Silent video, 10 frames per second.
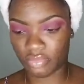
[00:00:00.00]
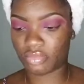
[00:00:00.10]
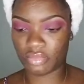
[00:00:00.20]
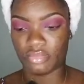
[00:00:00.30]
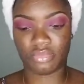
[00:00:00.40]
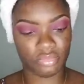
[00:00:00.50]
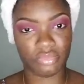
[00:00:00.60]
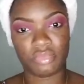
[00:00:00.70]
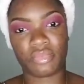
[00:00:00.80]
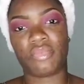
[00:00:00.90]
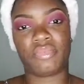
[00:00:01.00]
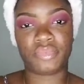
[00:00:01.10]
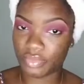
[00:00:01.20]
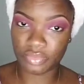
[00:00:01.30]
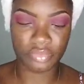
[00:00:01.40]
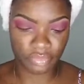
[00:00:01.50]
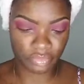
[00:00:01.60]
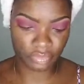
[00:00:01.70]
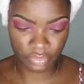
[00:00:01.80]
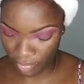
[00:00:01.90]
I'm taking my
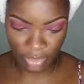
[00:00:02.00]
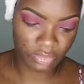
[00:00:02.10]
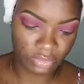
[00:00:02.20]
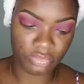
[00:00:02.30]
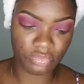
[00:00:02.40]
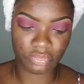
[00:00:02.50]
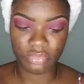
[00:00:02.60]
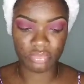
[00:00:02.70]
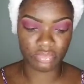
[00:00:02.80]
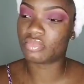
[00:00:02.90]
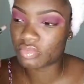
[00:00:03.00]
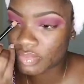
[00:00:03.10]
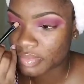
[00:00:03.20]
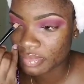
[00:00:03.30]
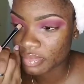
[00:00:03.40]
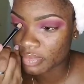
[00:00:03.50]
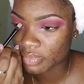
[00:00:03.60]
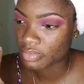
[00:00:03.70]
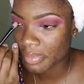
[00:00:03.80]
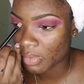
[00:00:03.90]
RK by
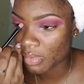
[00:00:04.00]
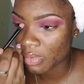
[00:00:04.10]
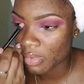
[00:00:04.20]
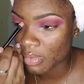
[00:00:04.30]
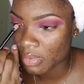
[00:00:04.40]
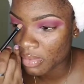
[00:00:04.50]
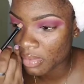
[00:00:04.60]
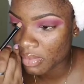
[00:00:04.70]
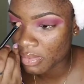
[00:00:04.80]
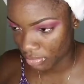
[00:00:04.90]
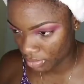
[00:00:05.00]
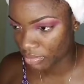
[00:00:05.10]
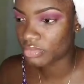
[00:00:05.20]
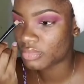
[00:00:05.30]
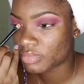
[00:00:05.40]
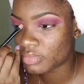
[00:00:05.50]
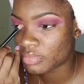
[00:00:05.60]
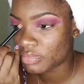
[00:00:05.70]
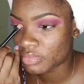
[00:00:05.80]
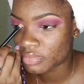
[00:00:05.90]
Kiss contour palette.
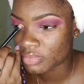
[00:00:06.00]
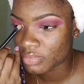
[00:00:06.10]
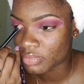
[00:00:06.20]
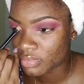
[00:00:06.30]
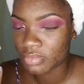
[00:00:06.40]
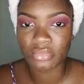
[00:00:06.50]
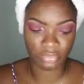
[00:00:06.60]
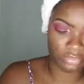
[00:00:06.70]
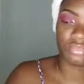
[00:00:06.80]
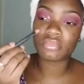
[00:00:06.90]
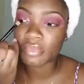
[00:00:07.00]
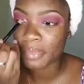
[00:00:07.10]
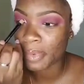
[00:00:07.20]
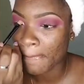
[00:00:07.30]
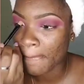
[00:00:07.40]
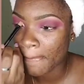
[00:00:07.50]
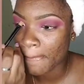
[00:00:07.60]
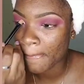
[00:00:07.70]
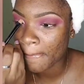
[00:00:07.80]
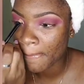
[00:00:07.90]
I'm using the lightest shade
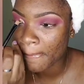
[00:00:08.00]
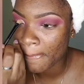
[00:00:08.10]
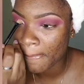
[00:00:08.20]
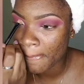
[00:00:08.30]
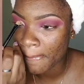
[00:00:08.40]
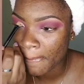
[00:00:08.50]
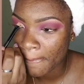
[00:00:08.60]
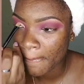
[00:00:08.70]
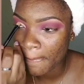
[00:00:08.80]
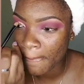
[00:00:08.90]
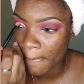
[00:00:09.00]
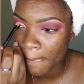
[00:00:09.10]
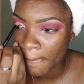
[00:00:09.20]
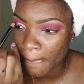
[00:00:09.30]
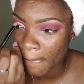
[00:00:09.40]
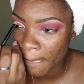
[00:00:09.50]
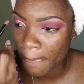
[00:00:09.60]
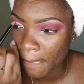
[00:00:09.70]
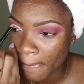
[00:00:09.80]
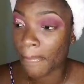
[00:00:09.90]
to create the cut crease.
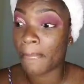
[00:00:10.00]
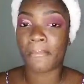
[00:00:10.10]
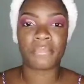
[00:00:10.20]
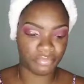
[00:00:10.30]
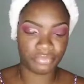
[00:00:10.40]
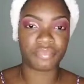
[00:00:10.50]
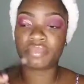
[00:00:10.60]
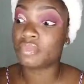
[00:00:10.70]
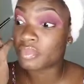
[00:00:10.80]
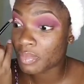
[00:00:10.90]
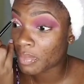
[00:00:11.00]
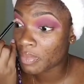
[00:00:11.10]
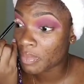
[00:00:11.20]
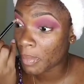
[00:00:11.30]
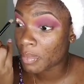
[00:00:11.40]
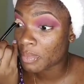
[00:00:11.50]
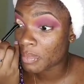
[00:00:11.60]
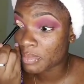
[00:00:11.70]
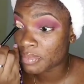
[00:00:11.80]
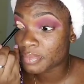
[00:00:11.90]
If you see me looking up, it's
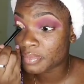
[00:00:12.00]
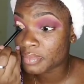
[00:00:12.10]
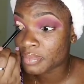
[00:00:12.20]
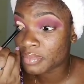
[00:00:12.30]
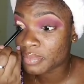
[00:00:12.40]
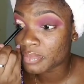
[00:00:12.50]
because